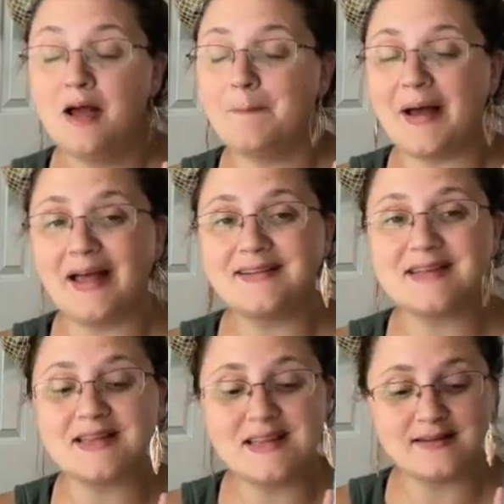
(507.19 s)
But
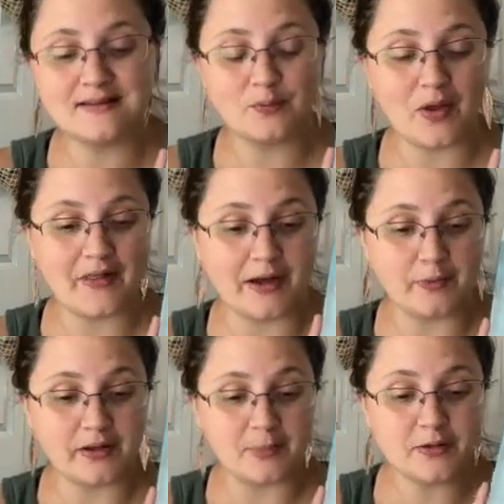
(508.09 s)
this is one that I
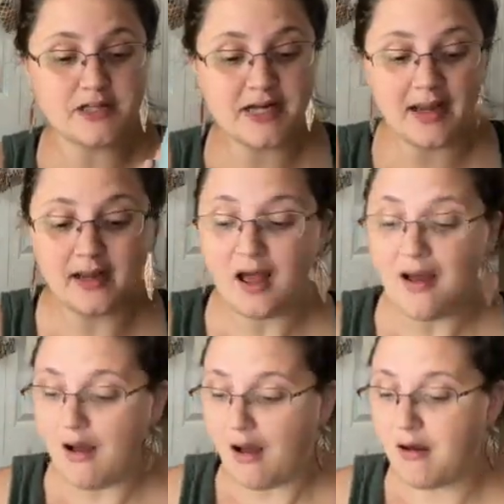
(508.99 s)
really appreciate,
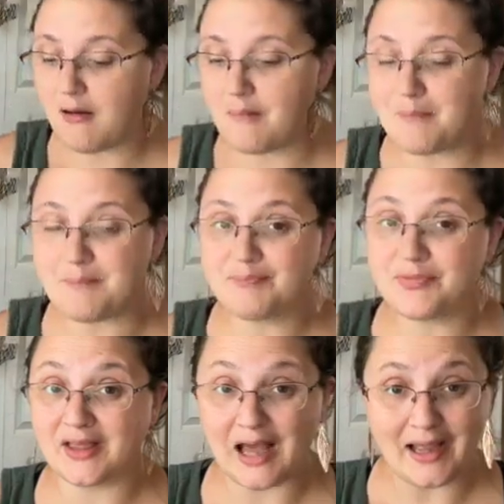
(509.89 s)
um,
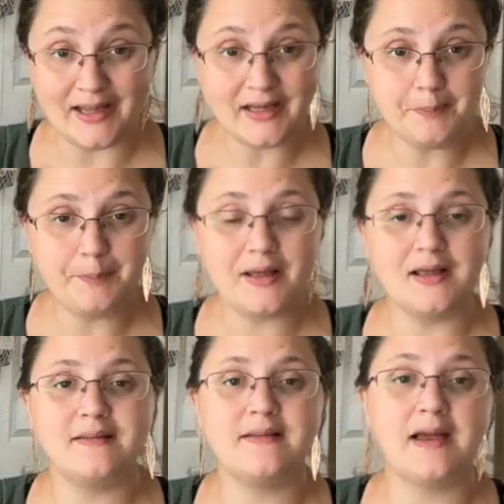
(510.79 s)
the guide,
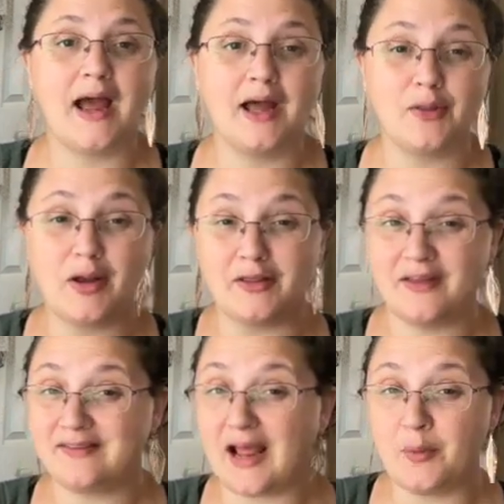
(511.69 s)
because it had a lot of
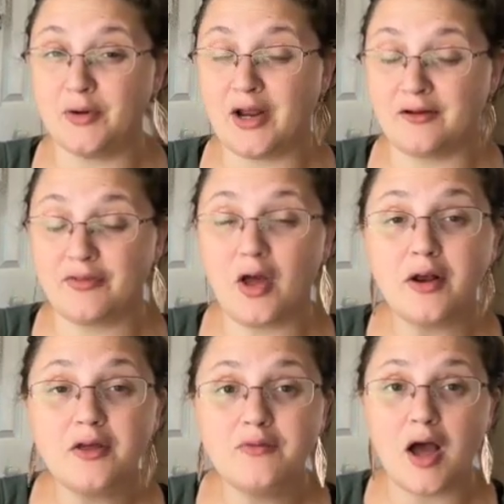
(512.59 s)
things that I would not have thought of.